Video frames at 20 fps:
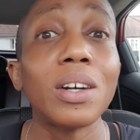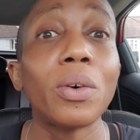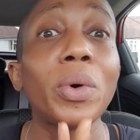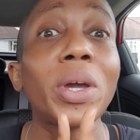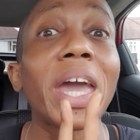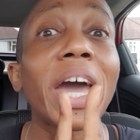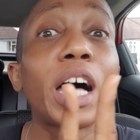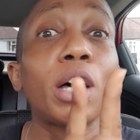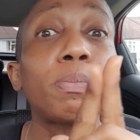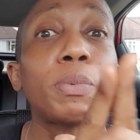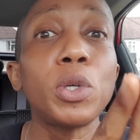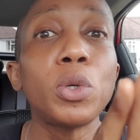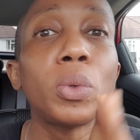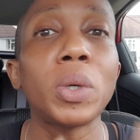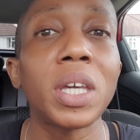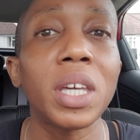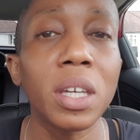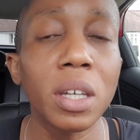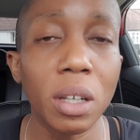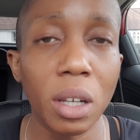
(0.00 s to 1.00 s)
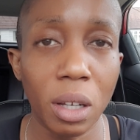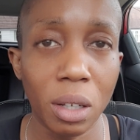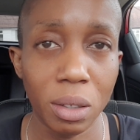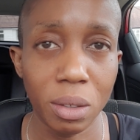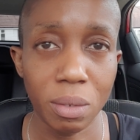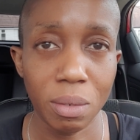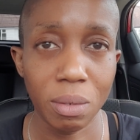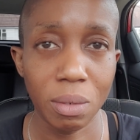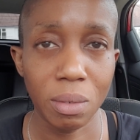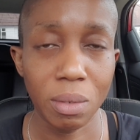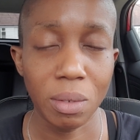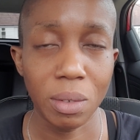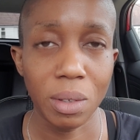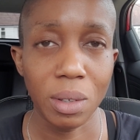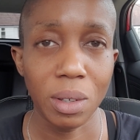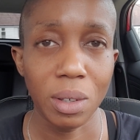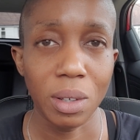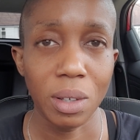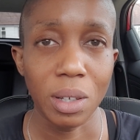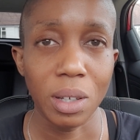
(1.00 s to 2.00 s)
We help you heal.
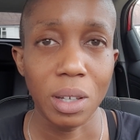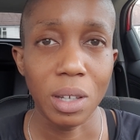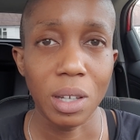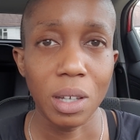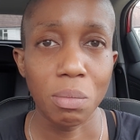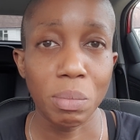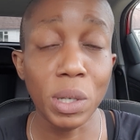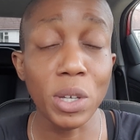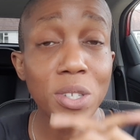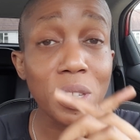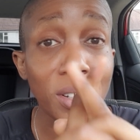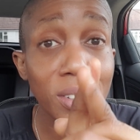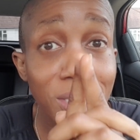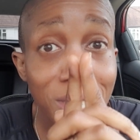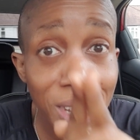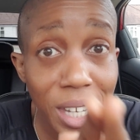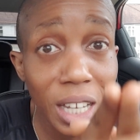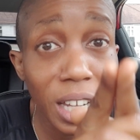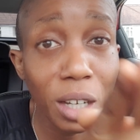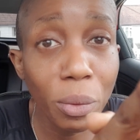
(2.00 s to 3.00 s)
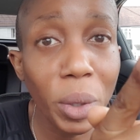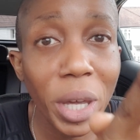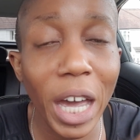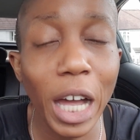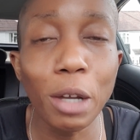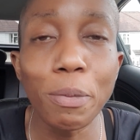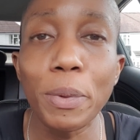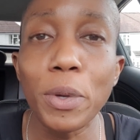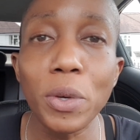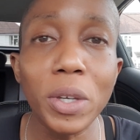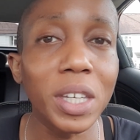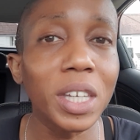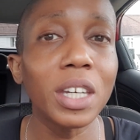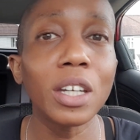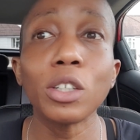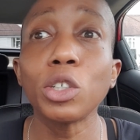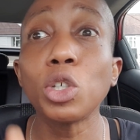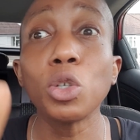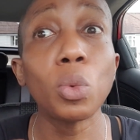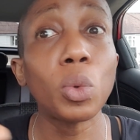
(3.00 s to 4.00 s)
Because until we help you
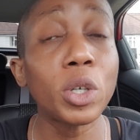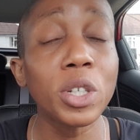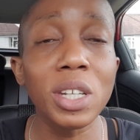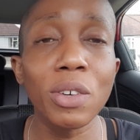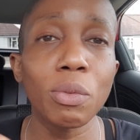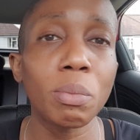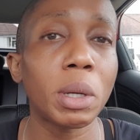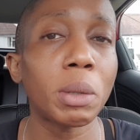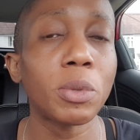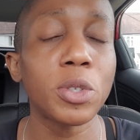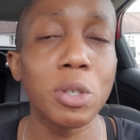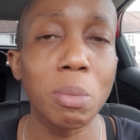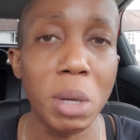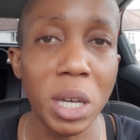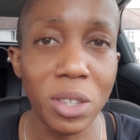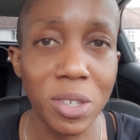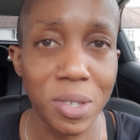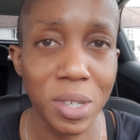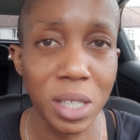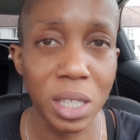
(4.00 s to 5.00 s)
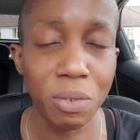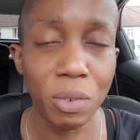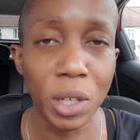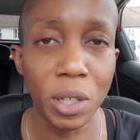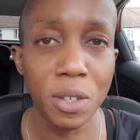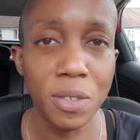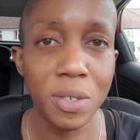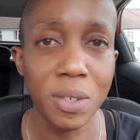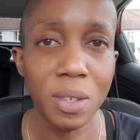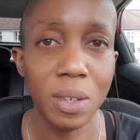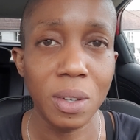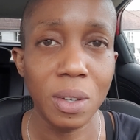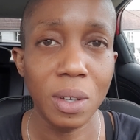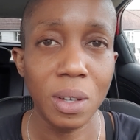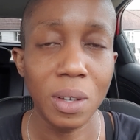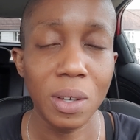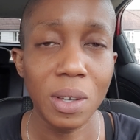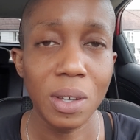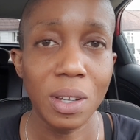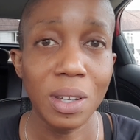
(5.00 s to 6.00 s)
heal, you won't even be able to make the six figures.
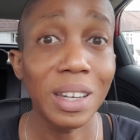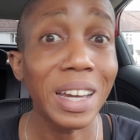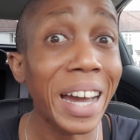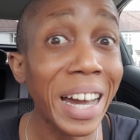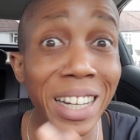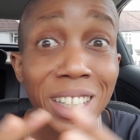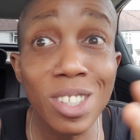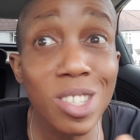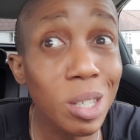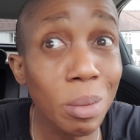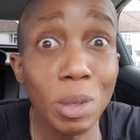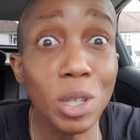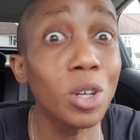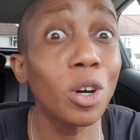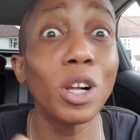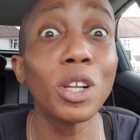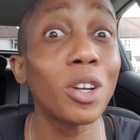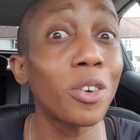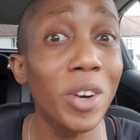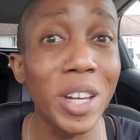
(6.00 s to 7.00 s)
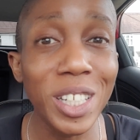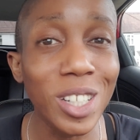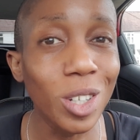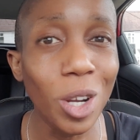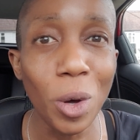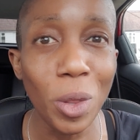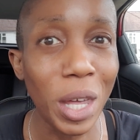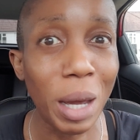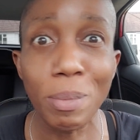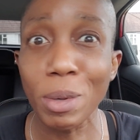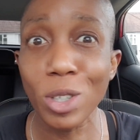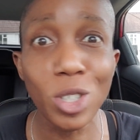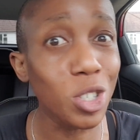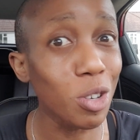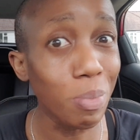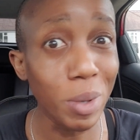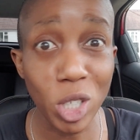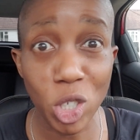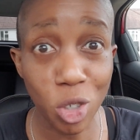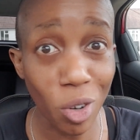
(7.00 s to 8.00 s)
And some of you all already know that because
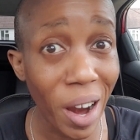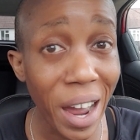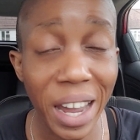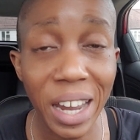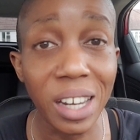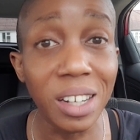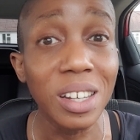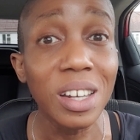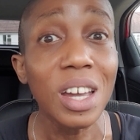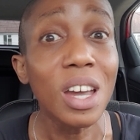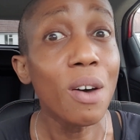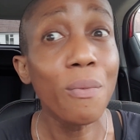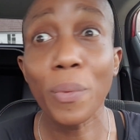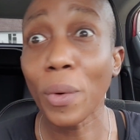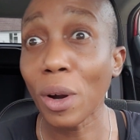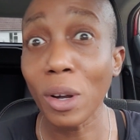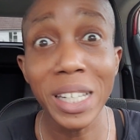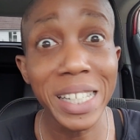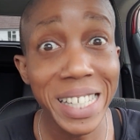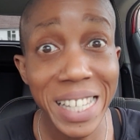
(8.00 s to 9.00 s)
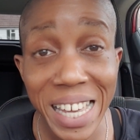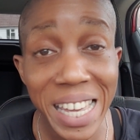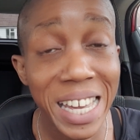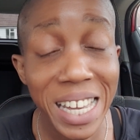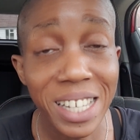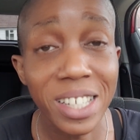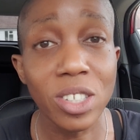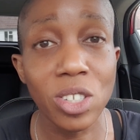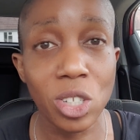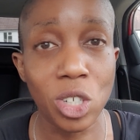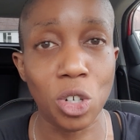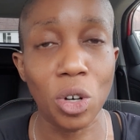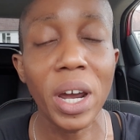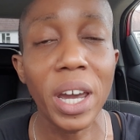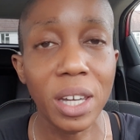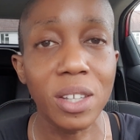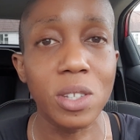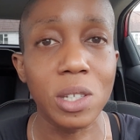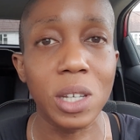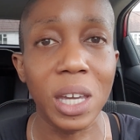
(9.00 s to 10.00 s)
you've been trying for years
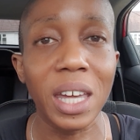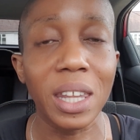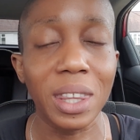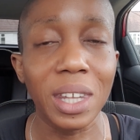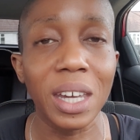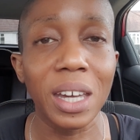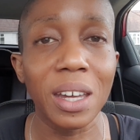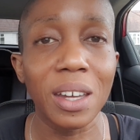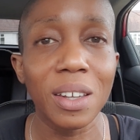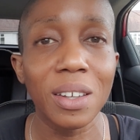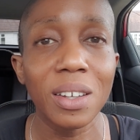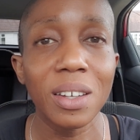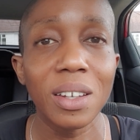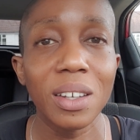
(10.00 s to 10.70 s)
trying to get there.